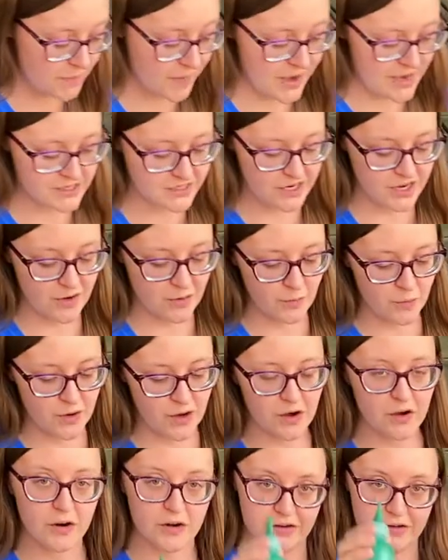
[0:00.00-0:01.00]
painting, we
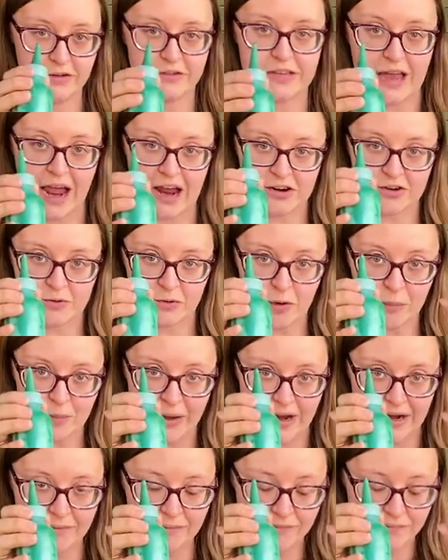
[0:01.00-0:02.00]
are going to use actual
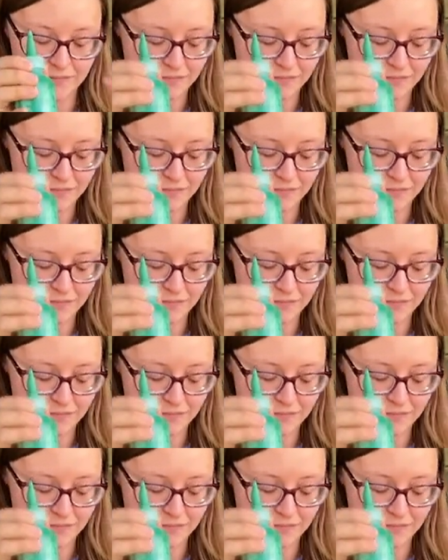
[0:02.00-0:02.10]
paint.